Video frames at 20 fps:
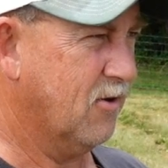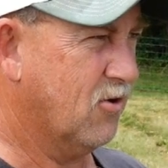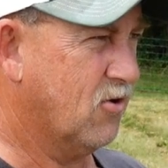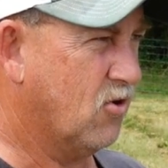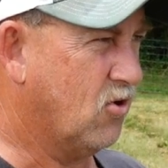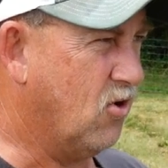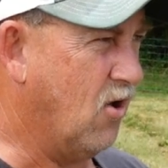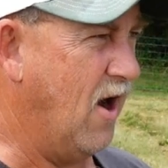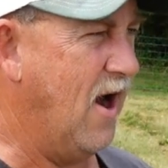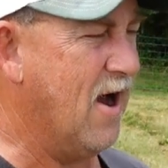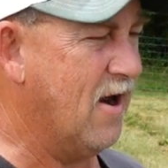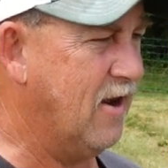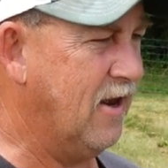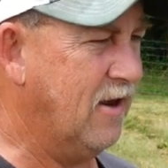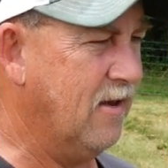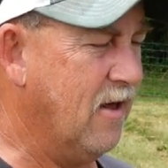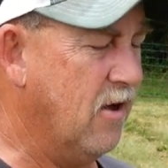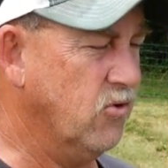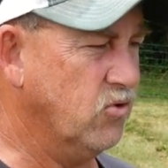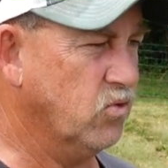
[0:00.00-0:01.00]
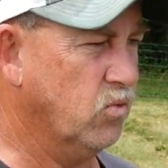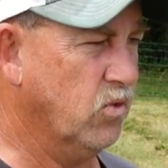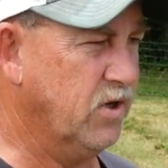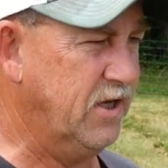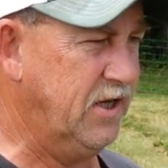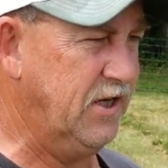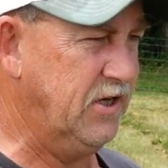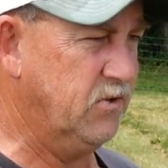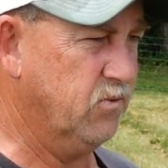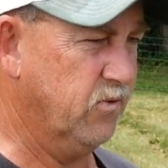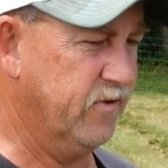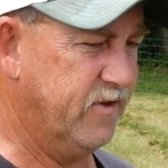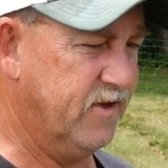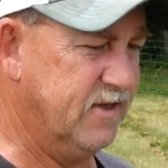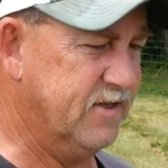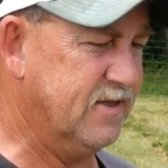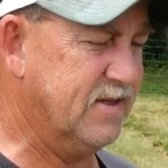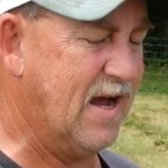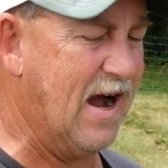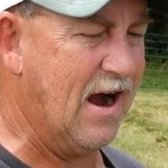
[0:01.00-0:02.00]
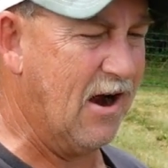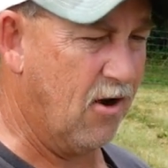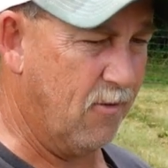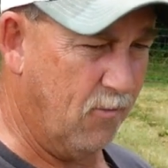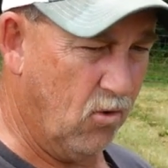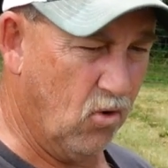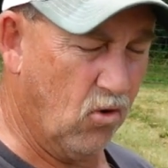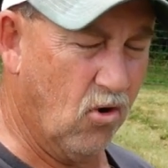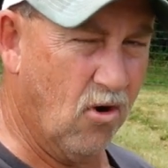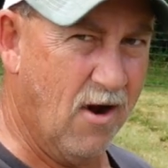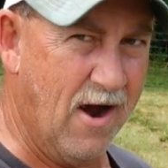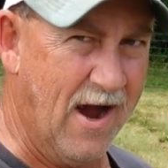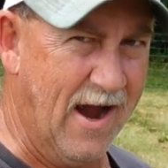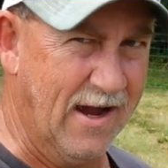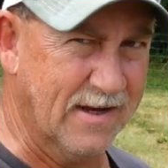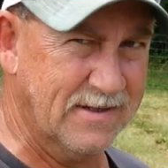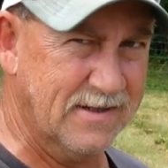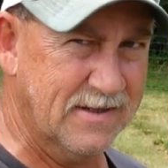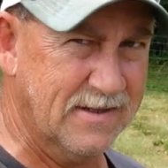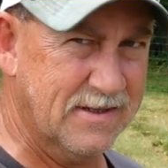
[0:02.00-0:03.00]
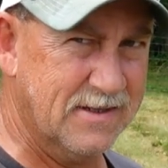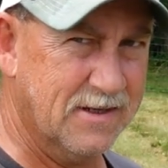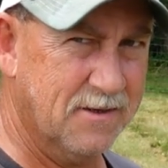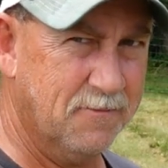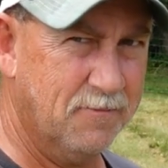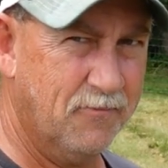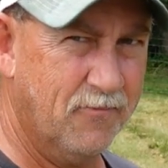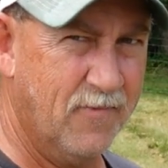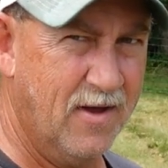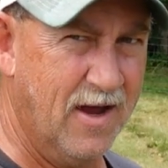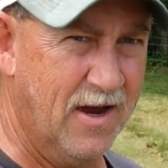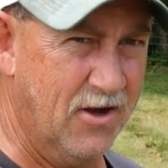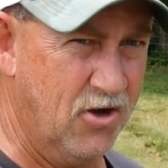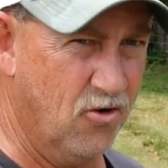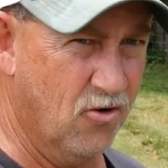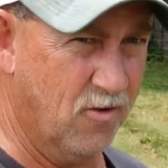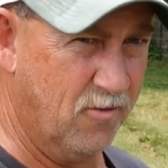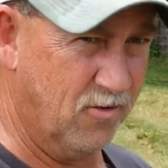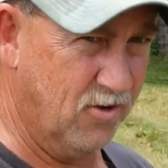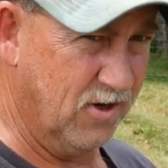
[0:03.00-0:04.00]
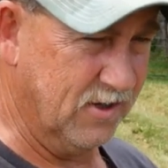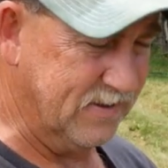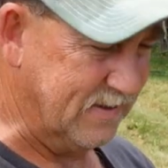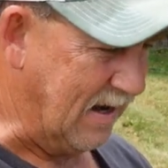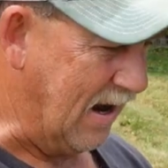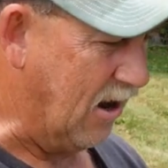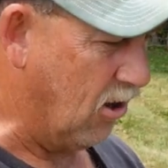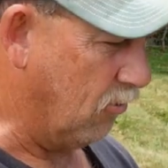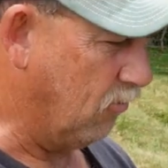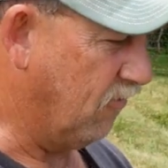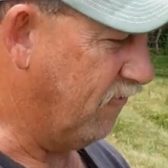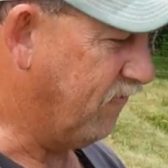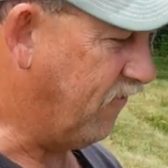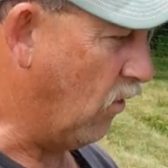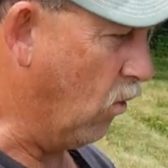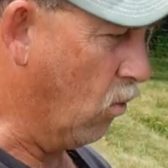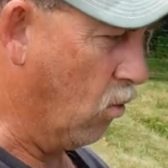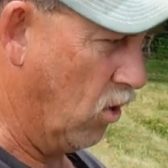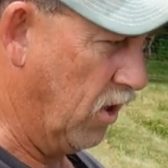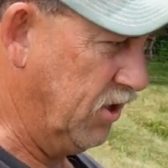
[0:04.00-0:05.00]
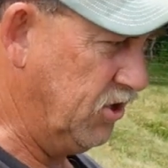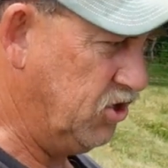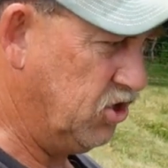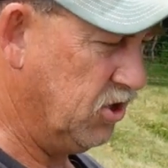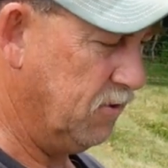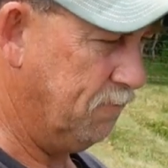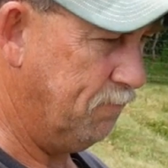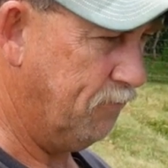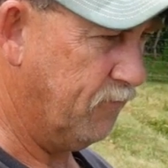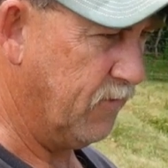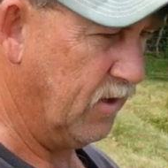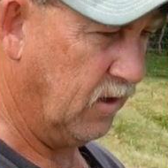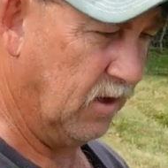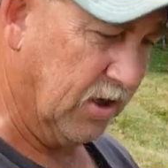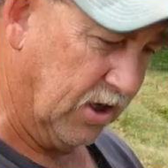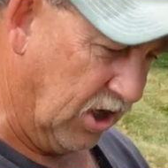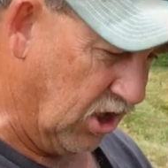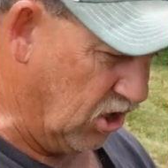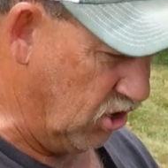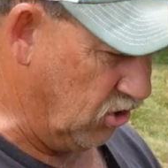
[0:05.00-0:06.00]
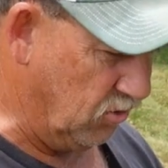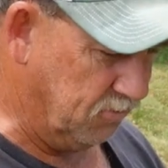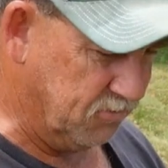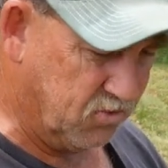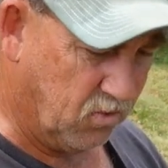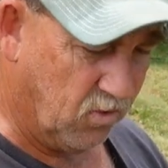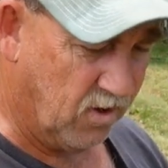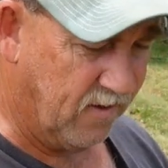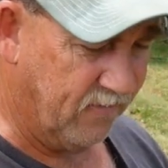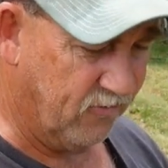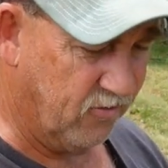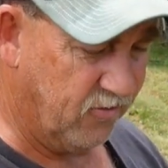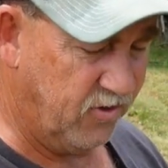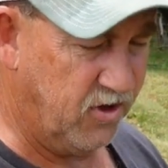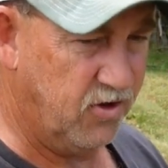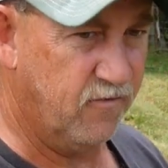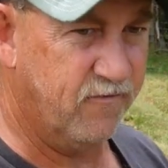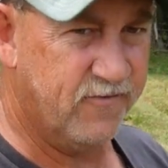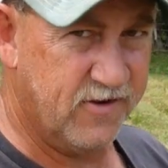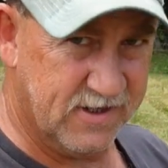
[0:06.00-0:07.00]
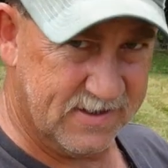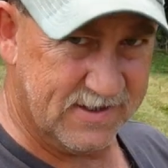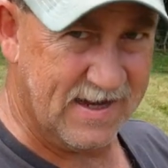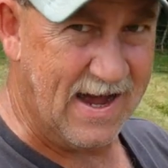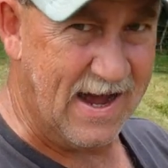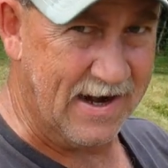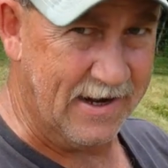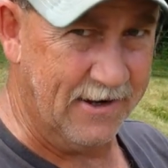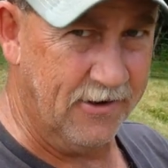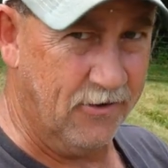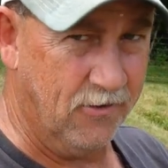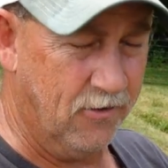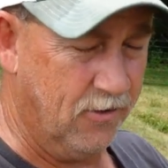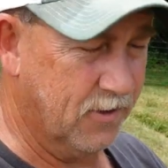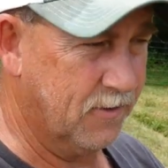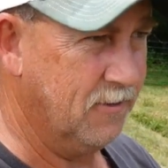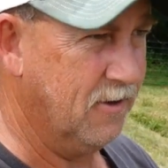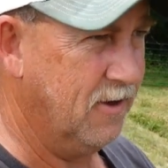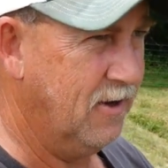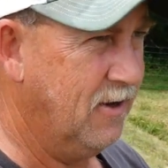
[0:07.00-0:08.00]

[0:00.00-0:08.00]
crowding those weeds with desirable grasses and your desirable forage, legumes, whatever you've decided on,